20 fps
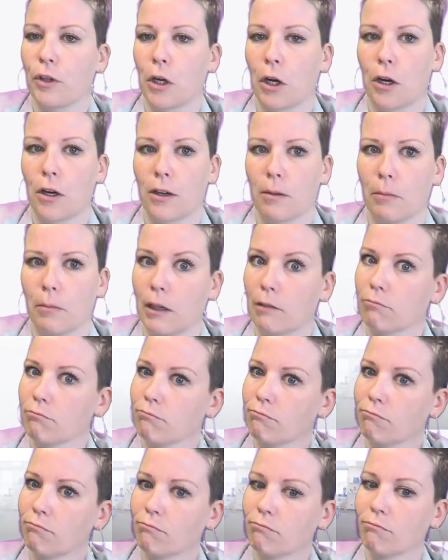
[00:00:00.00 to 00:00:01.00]
hard. I'm like,
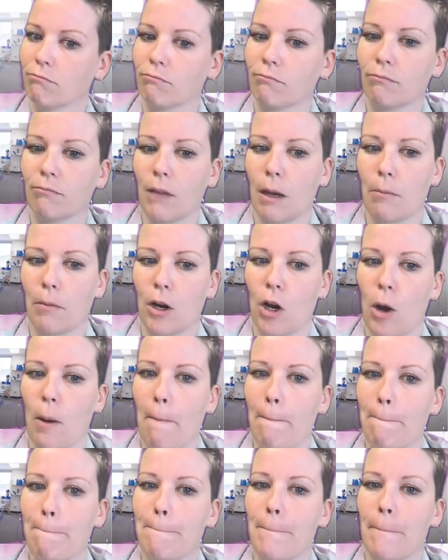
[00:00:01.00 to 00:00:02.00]

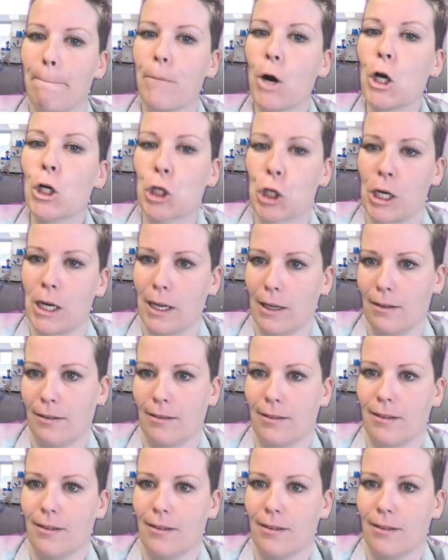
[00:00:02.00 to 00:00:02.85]
I'm pushing it.